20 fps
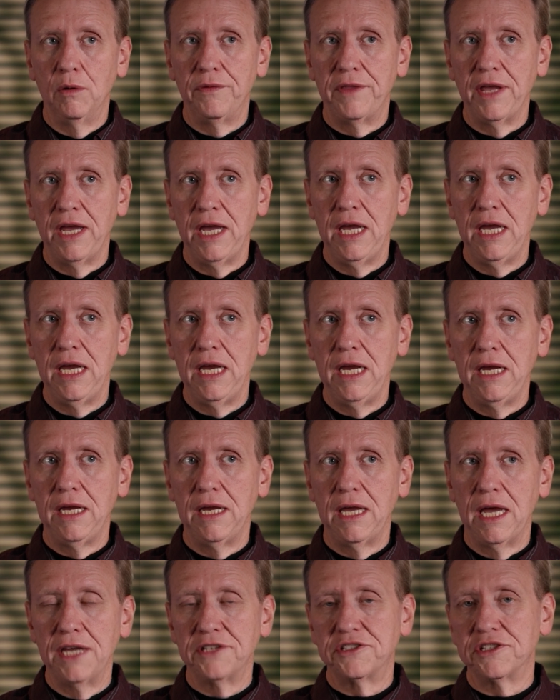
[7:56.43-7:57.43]

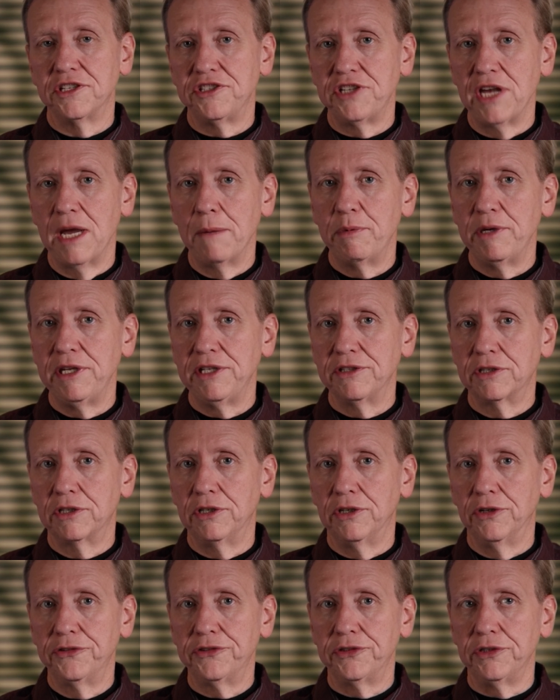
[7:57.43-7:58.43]
As a Japanese
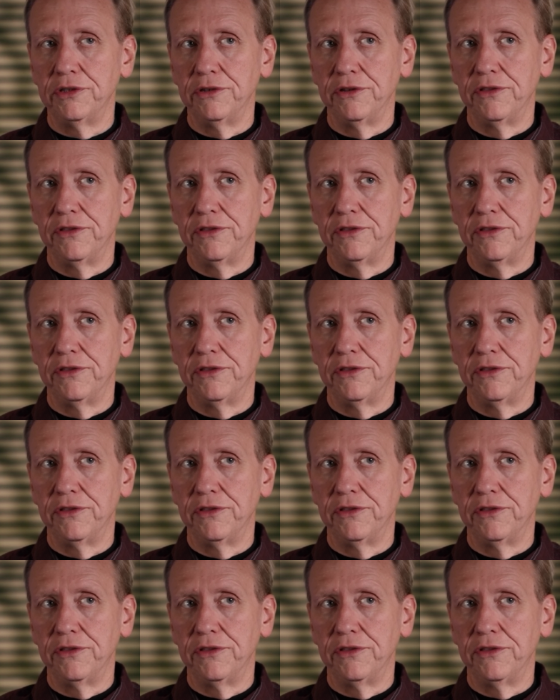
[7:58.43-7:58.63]
culture,